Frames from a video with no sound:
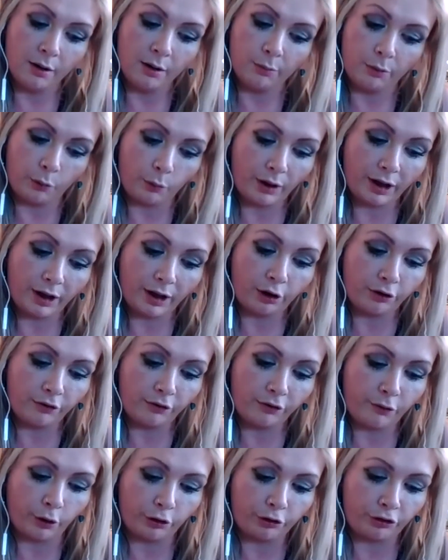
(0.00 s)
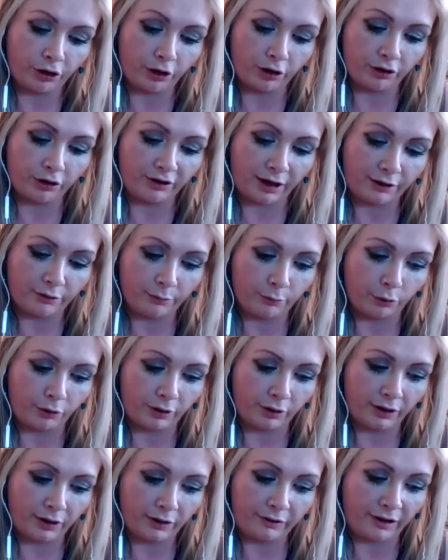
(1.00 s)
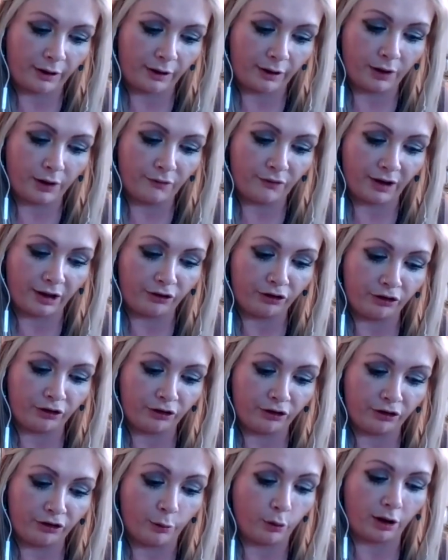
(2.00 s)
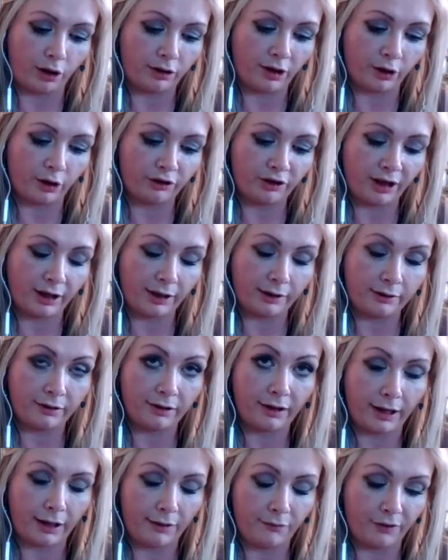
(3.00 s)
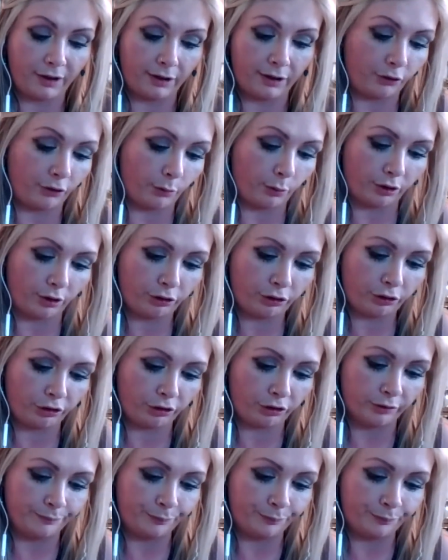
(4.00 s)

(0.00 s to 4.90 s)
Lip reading: But when our divorce turned acrimonious and we eventually broke all contact, I feared the worst.